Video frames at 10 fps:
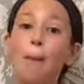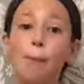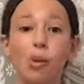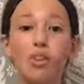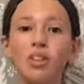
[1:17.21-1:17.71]

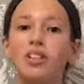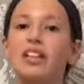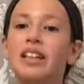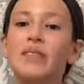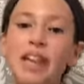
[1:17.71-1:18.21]
Bullet
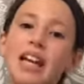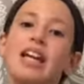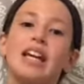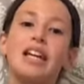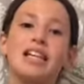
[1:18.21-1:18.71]
journaling
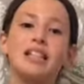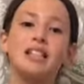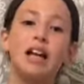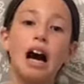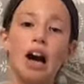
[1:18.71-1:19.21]

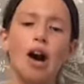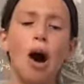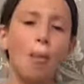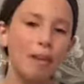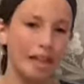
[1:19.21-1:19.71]
is a
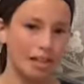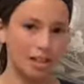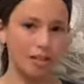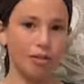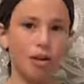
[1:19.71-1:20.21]

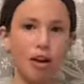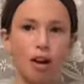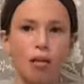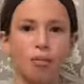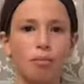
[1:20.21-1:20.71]
combination
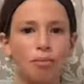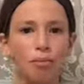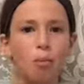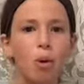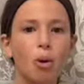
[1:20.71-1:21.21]

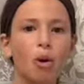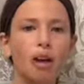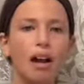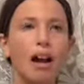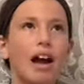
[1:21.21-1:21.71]
of more,